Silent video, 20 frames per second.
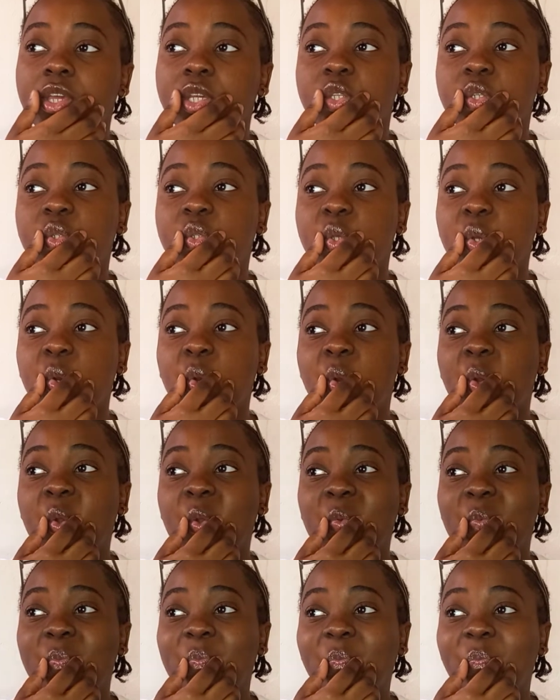
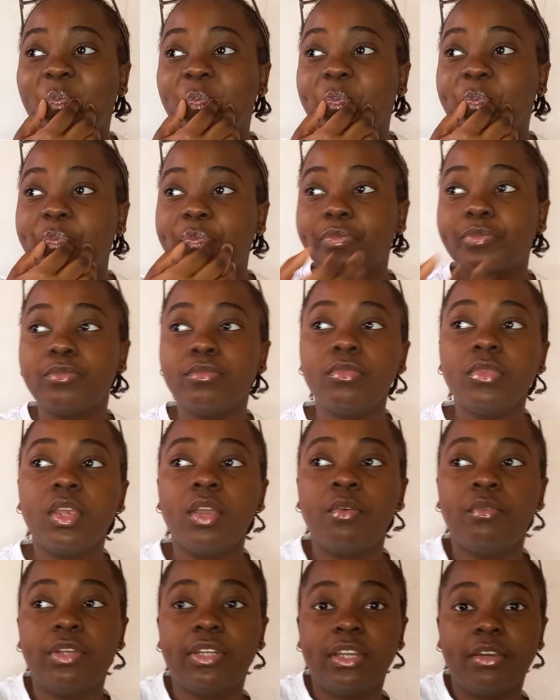So
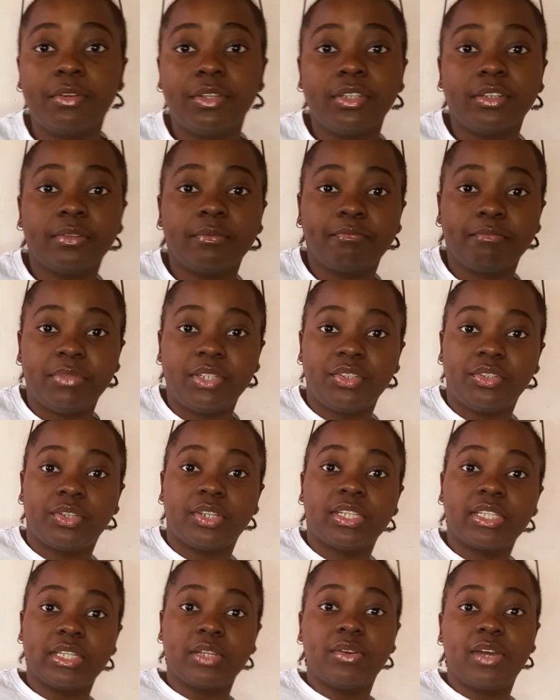when I went on
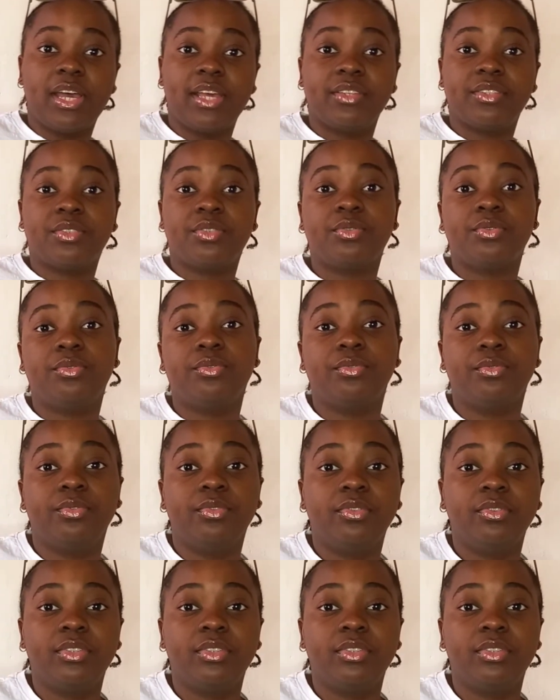Pinterest, they'll ask you,